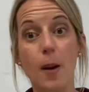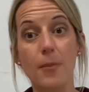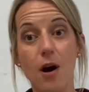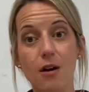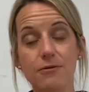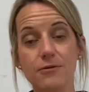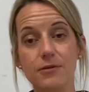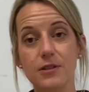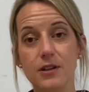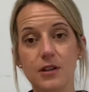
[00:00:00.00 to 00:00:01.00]
off,
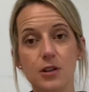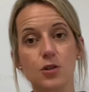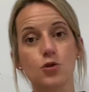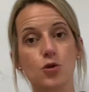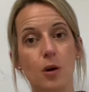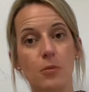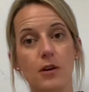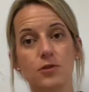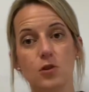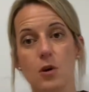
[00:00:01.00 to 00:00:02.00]
drop
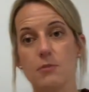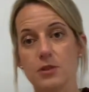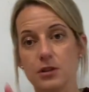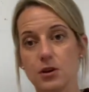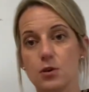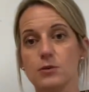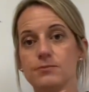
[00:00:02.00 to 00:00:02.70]
off, so I'm gonna go